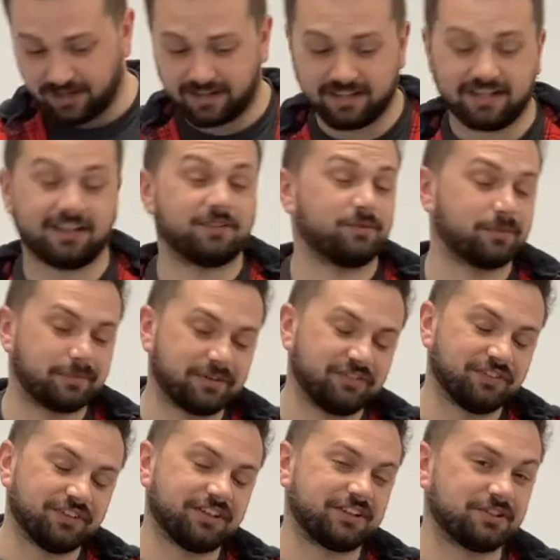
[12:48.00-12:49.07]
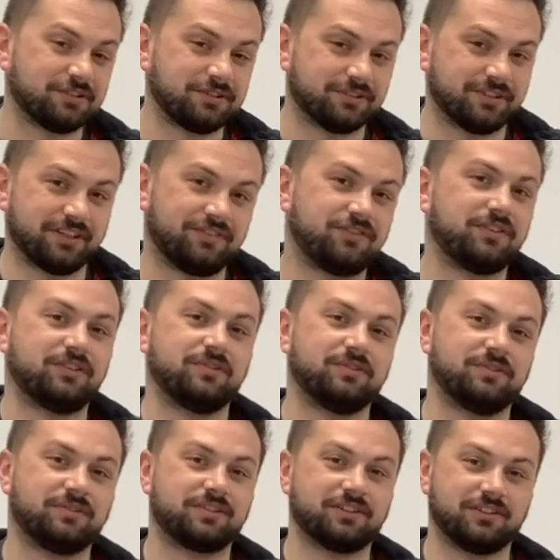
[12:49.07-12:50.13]
it would be really cool if
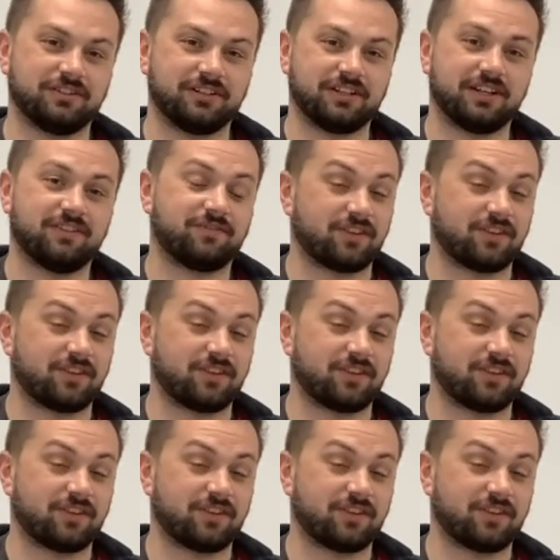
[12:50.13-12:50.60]
you could